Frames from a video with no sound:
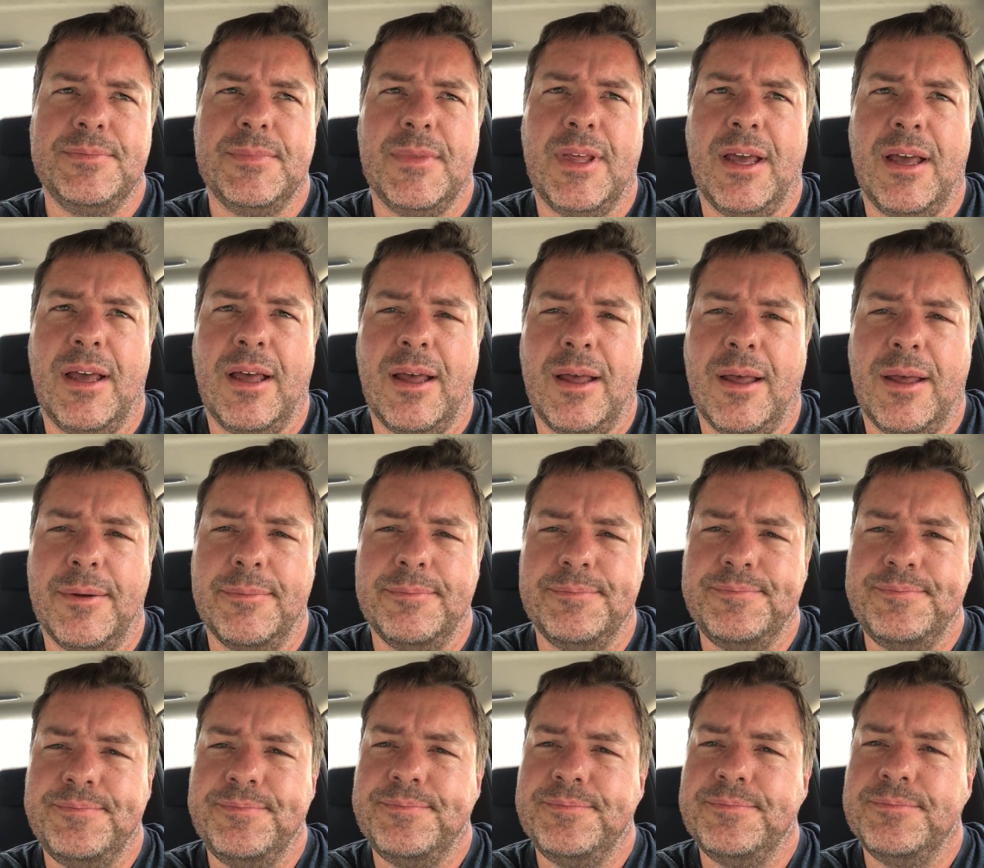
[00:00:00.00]

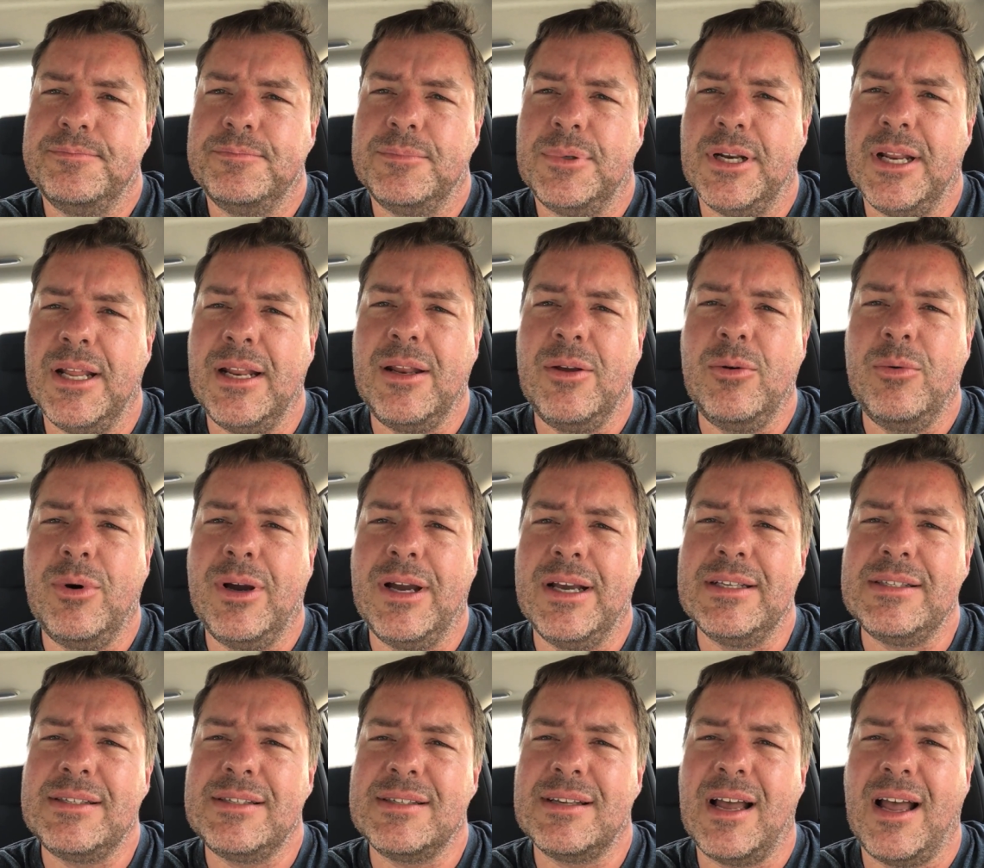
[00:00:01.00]
But
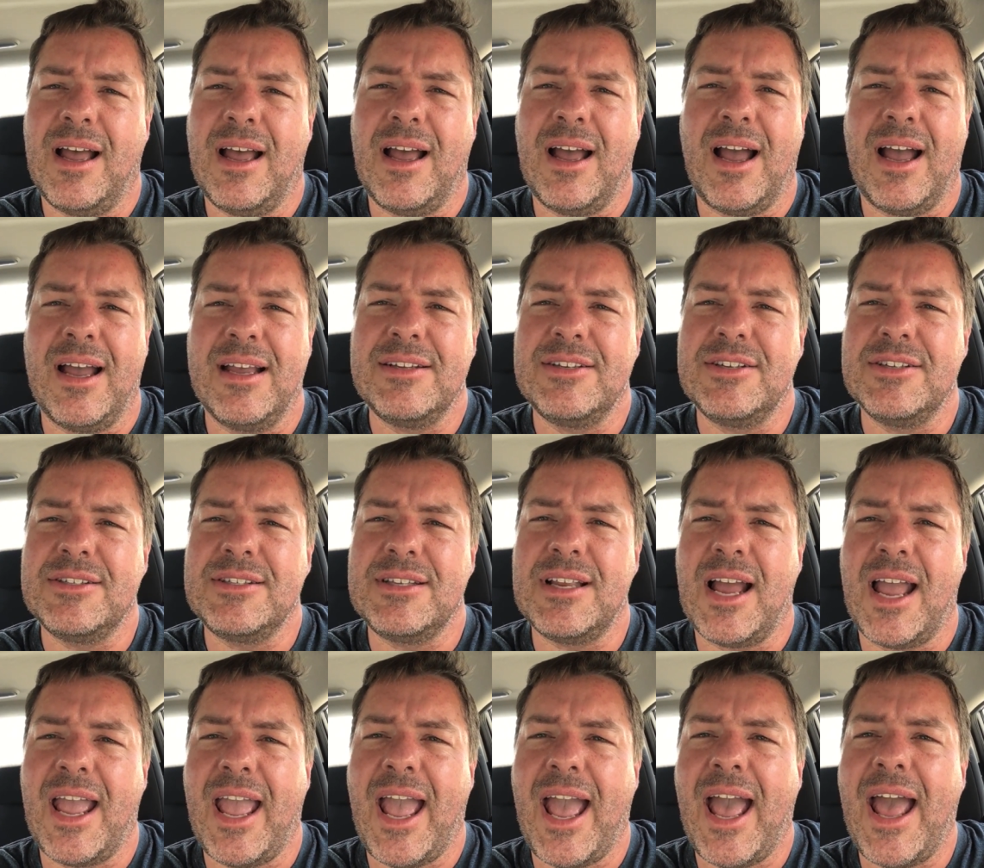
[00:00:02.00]
anyways, I
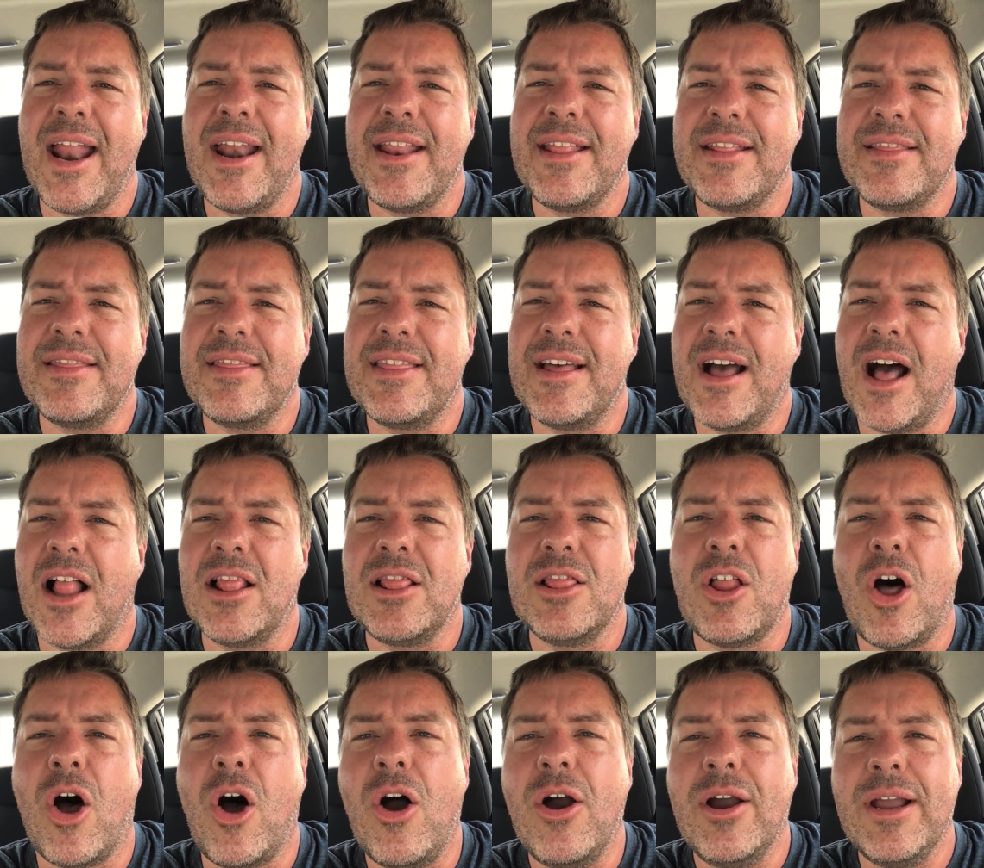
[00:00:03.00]
had a
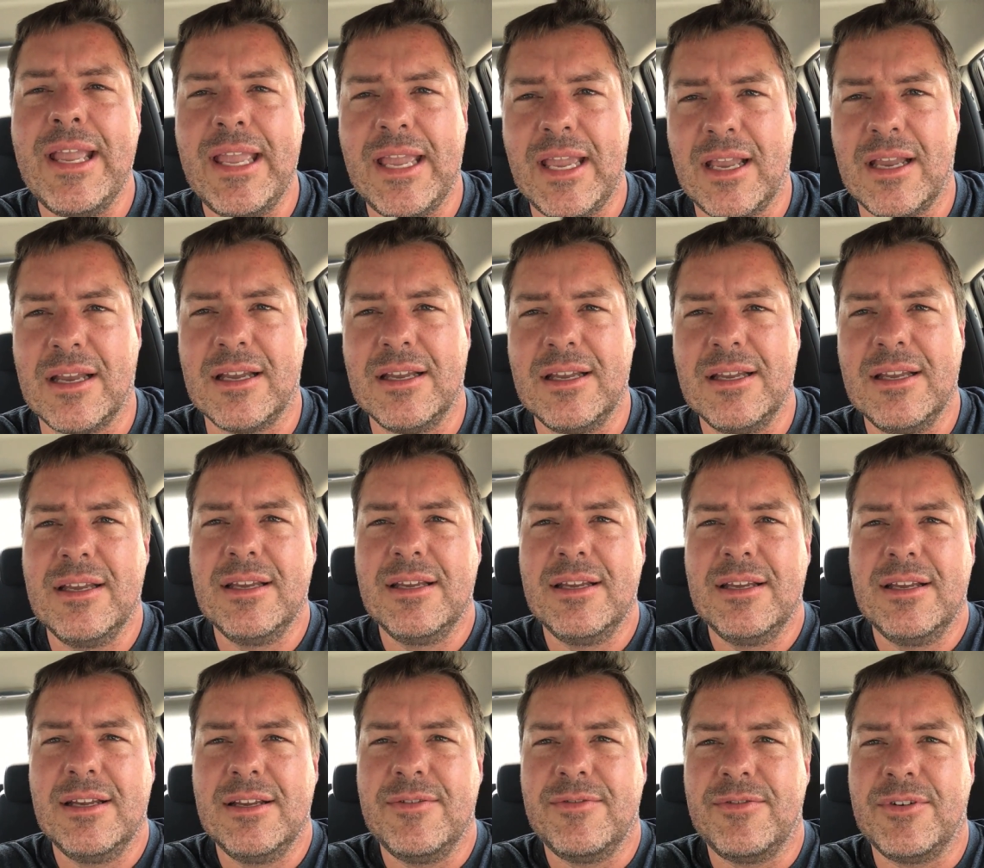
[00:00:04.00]
longing
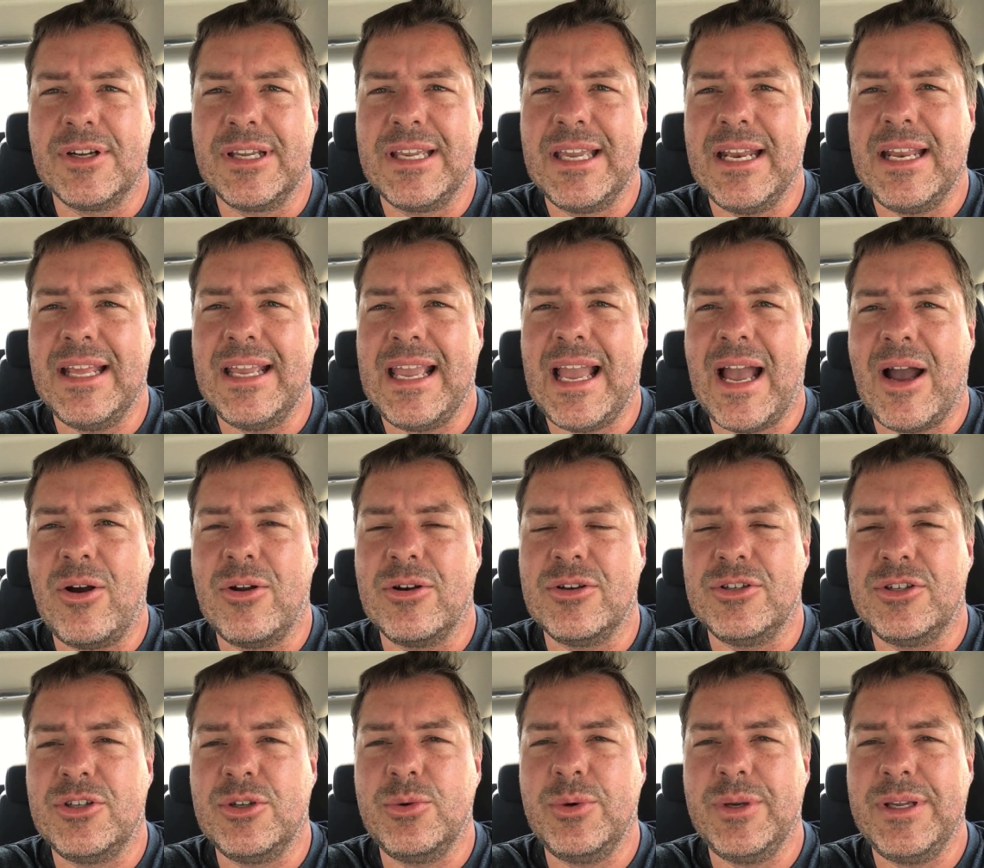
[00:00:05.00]
for getting out
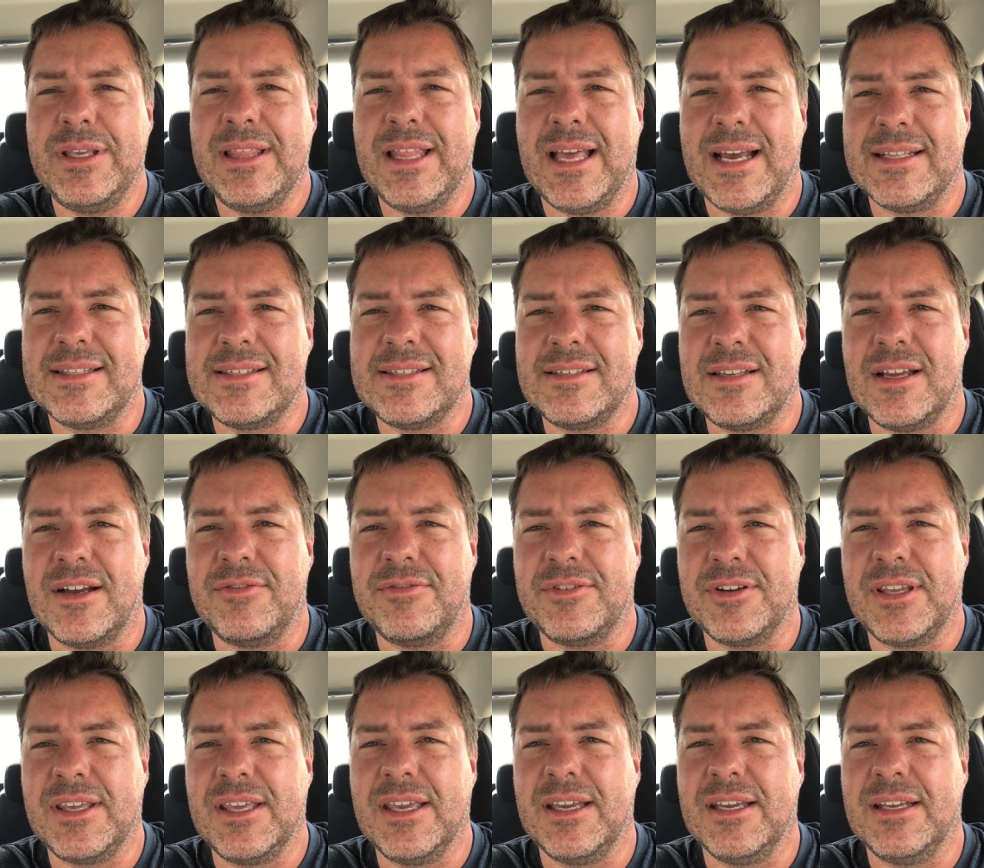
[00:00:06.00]
and doing that stuff
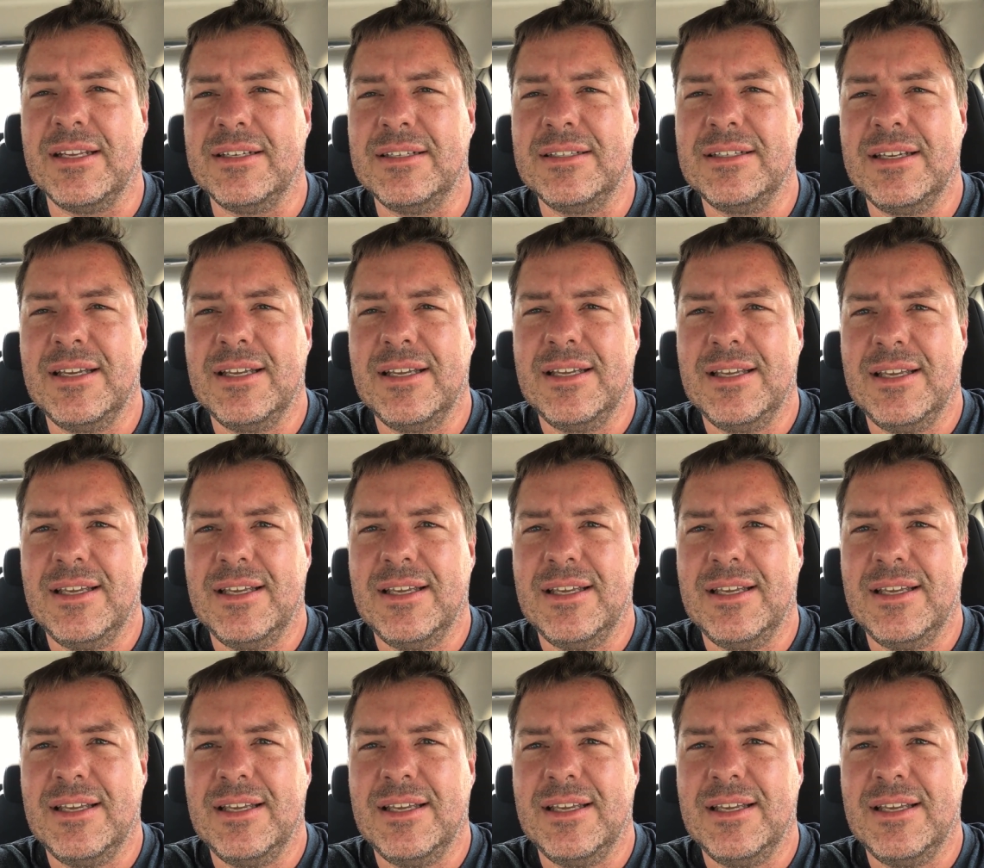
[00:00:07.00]
again.